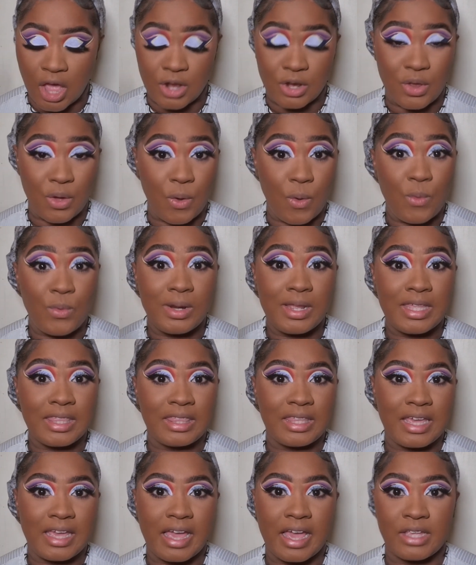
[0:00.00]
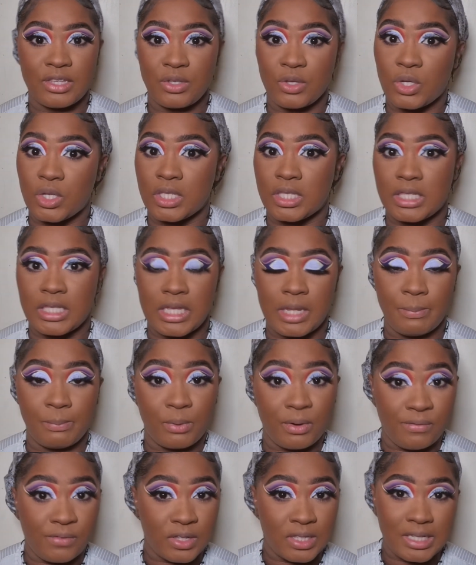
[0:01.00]
The only thing, as you could see in
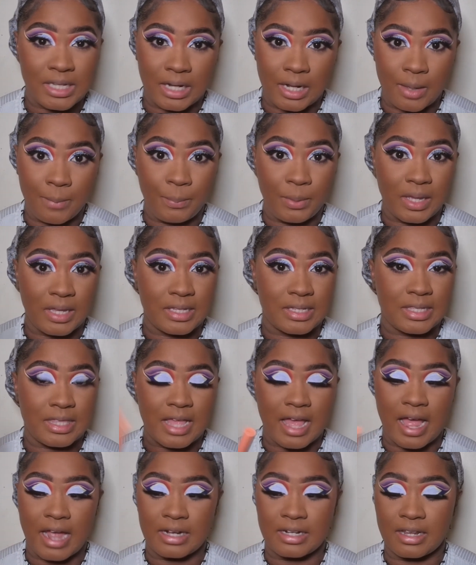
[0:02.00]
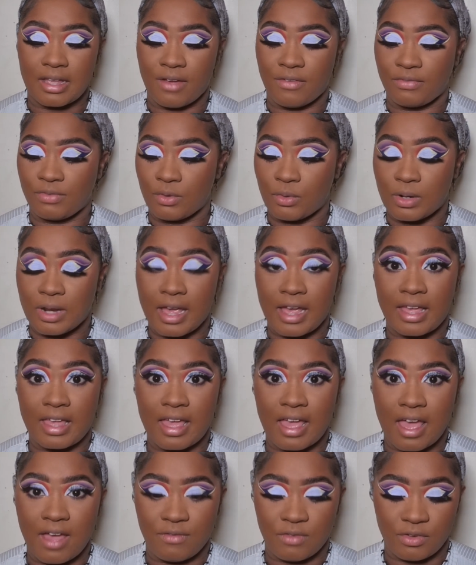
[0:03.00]
previous clip, is that I feel like
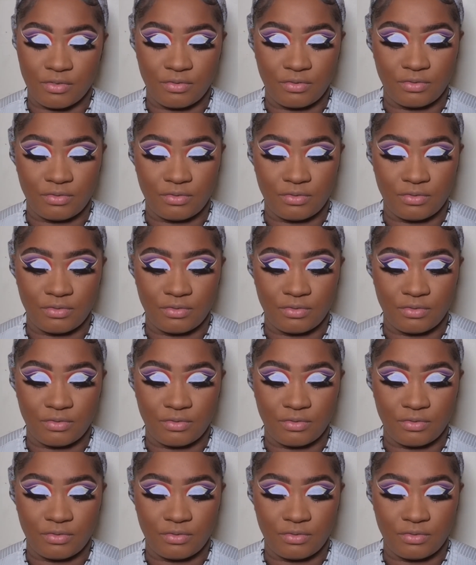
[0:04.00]
I've